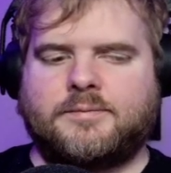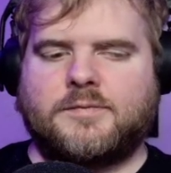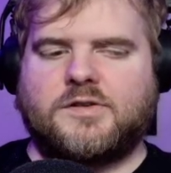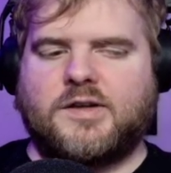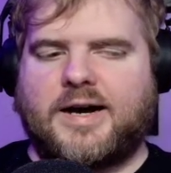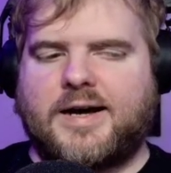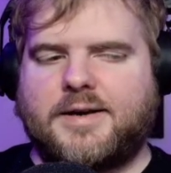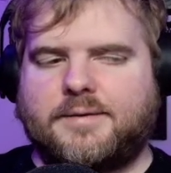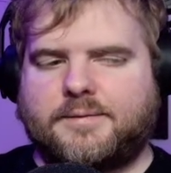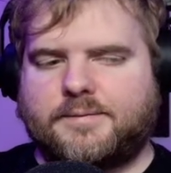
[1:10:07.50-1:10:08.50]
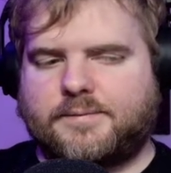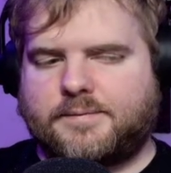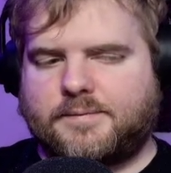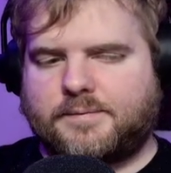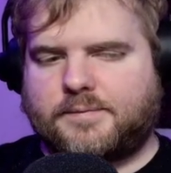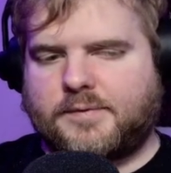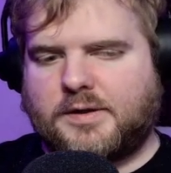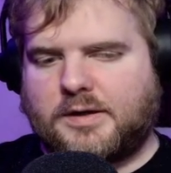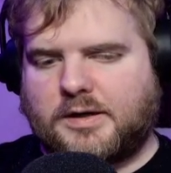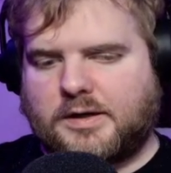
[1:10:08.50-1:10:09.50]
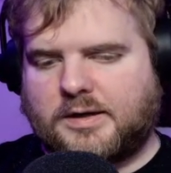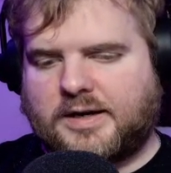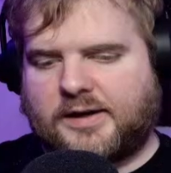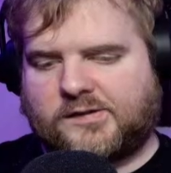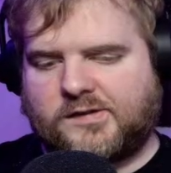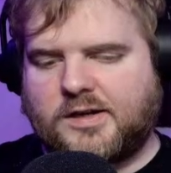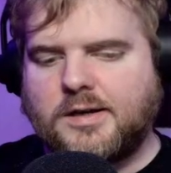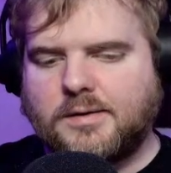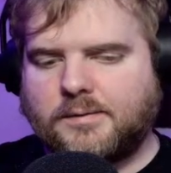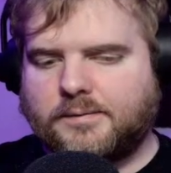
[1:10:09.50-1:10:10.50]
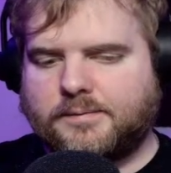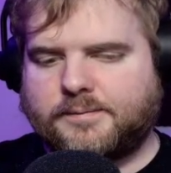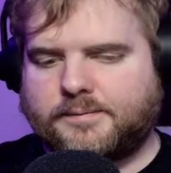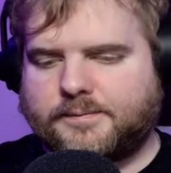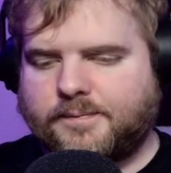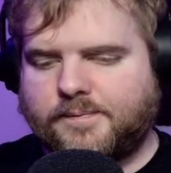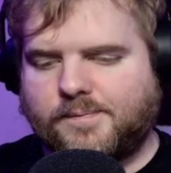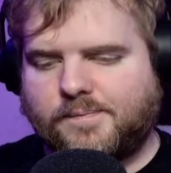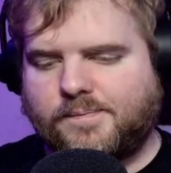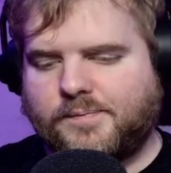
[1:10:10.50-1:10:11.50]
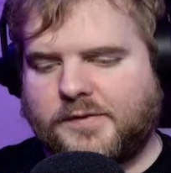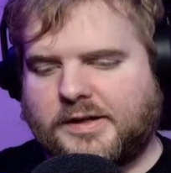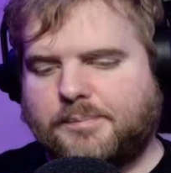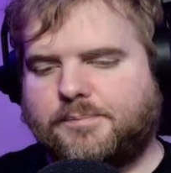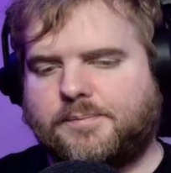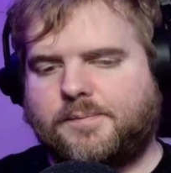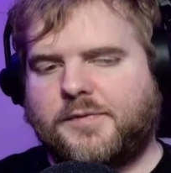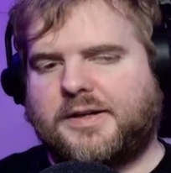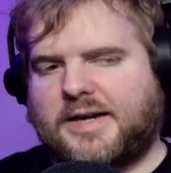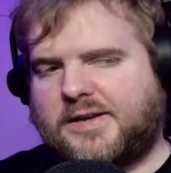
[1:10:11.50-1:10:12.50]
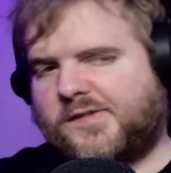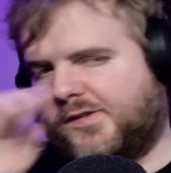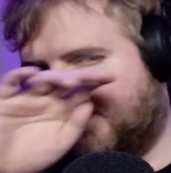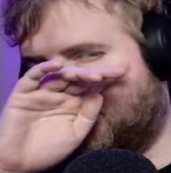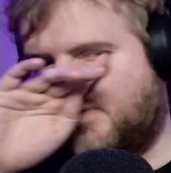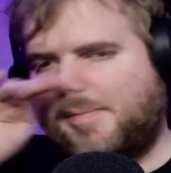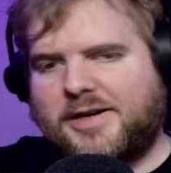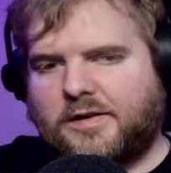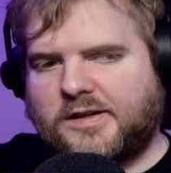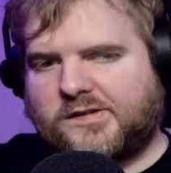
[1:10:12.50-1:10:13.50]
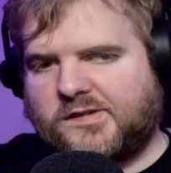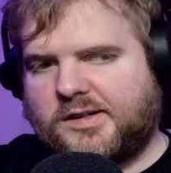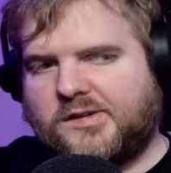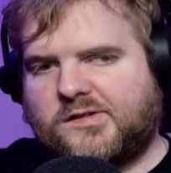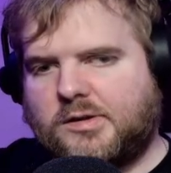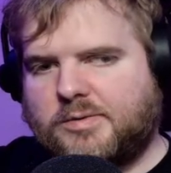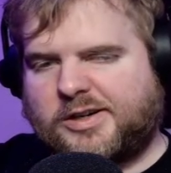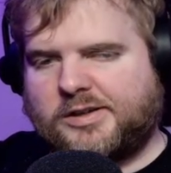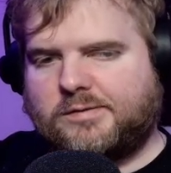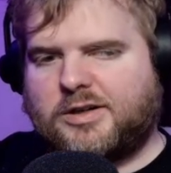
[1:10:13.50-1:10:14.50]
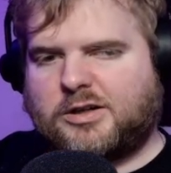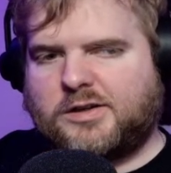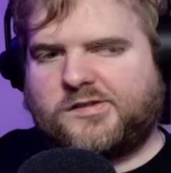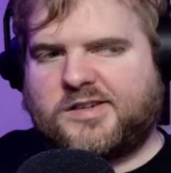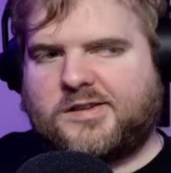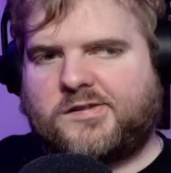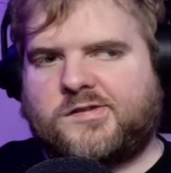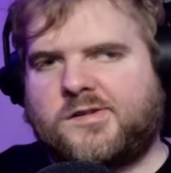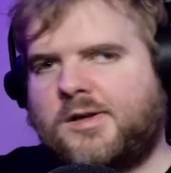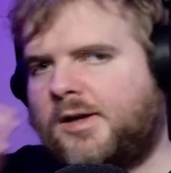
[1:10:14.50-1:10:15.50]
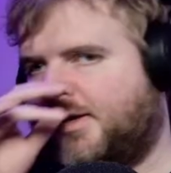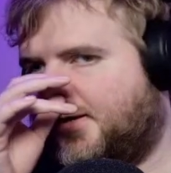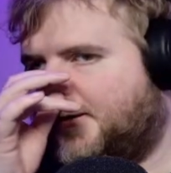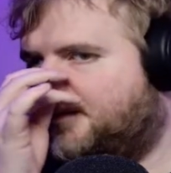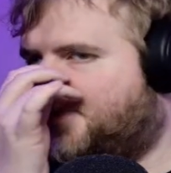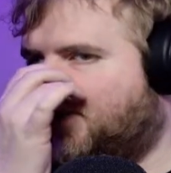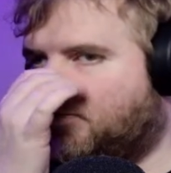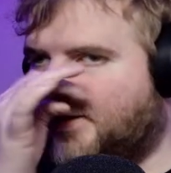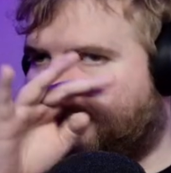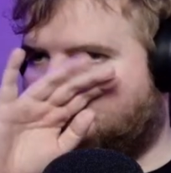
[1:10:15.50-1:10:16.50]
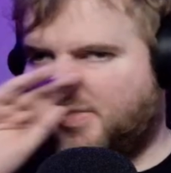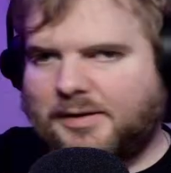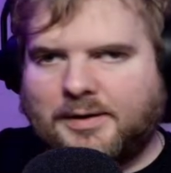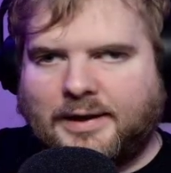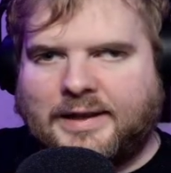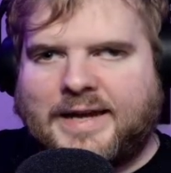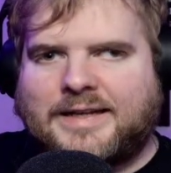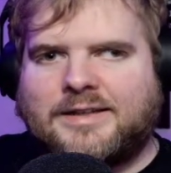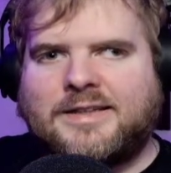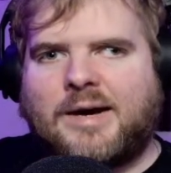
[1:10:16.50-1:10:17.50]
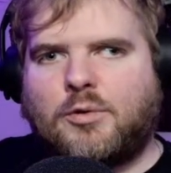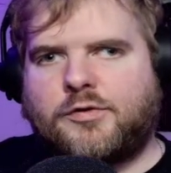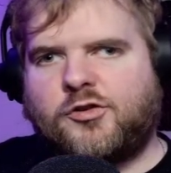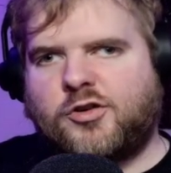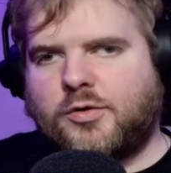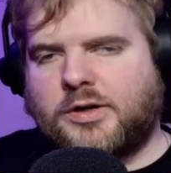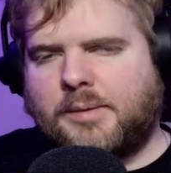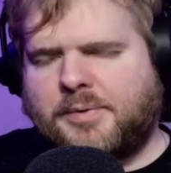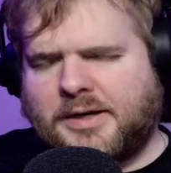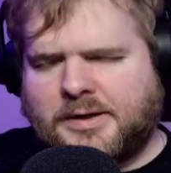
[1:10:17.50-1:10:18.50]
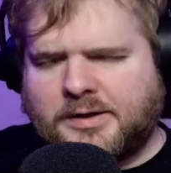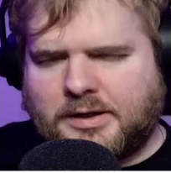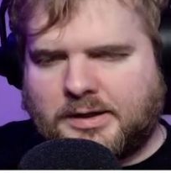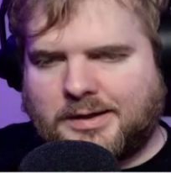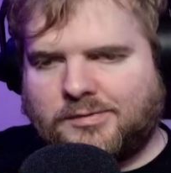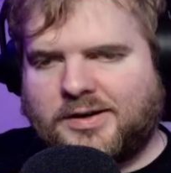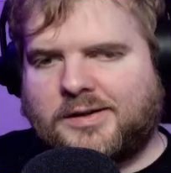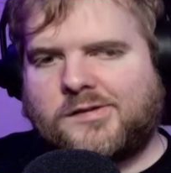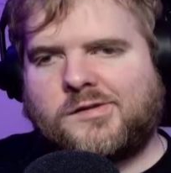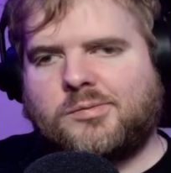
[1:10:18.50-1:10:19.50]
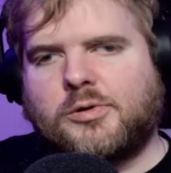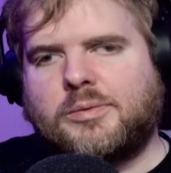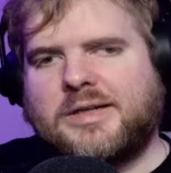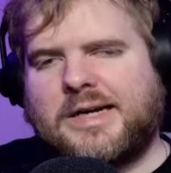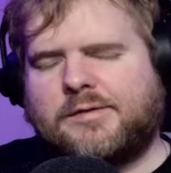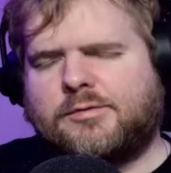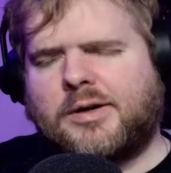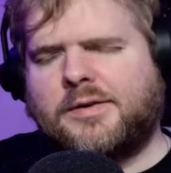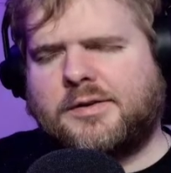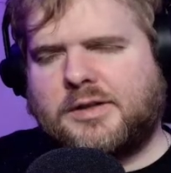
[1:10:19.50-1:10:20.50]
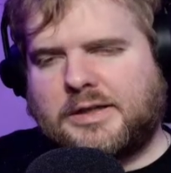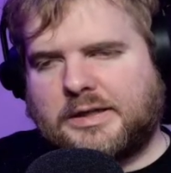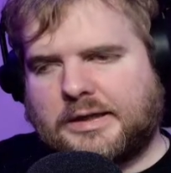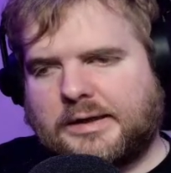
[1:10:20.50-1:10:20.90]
.exe? Yep. Okay, so who am I.exe is the reconnaissance program. Likely that would have shown up in the events where we have run the